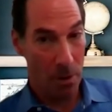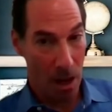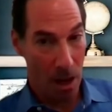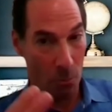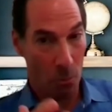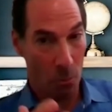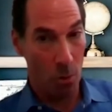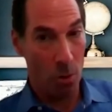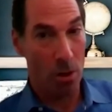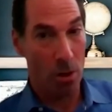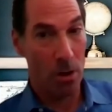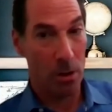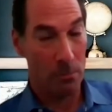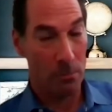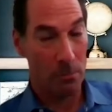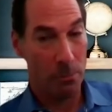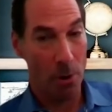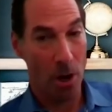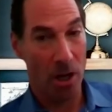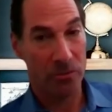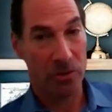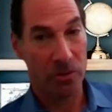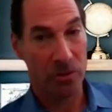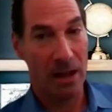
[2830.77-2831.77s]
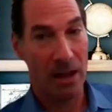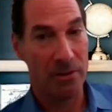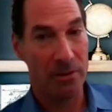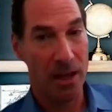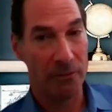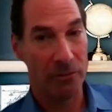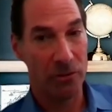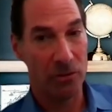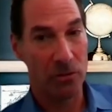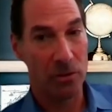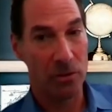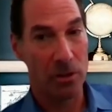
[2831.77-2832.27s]
Where Boston
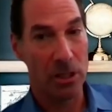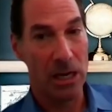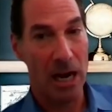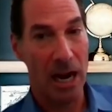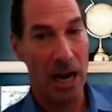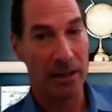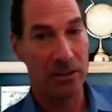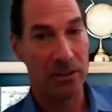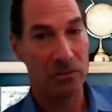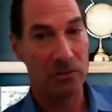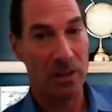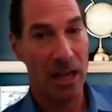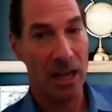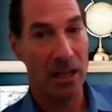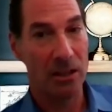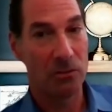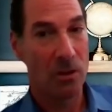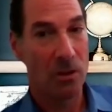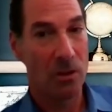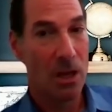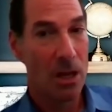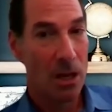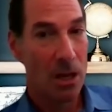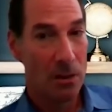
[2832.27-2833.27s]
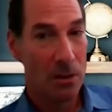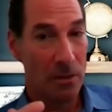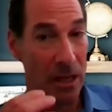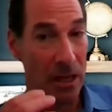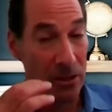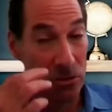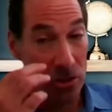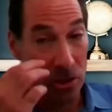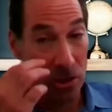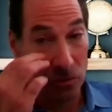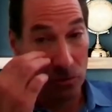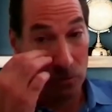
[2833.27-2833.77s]
IVF is in the United States.
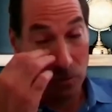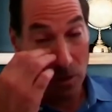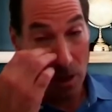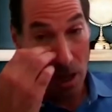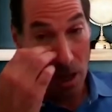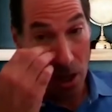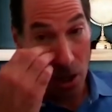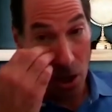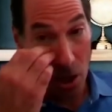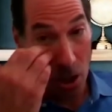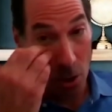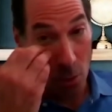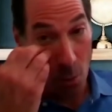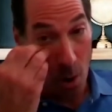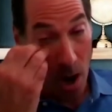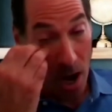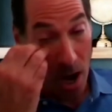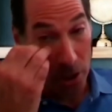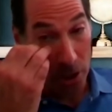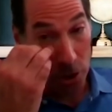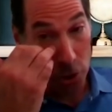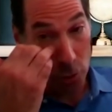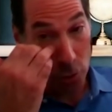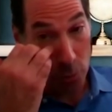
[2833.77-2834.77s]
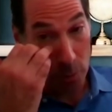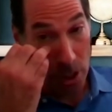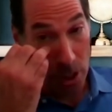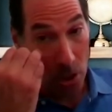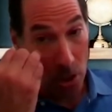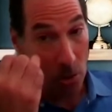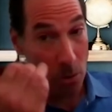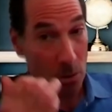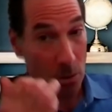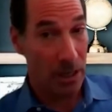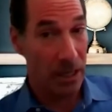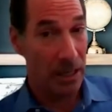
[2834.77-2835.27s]
They just uh, acquired
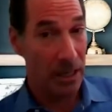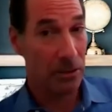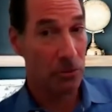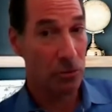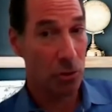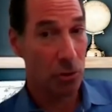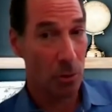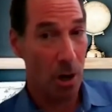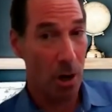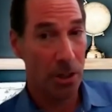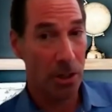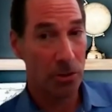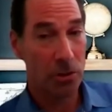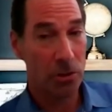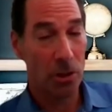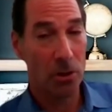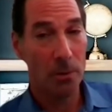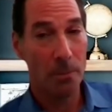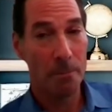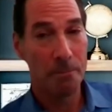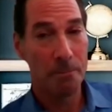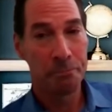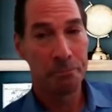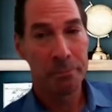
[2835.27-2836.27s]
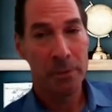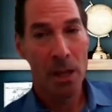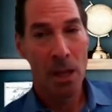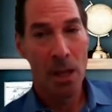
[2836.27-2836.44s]
Trio in Toronto.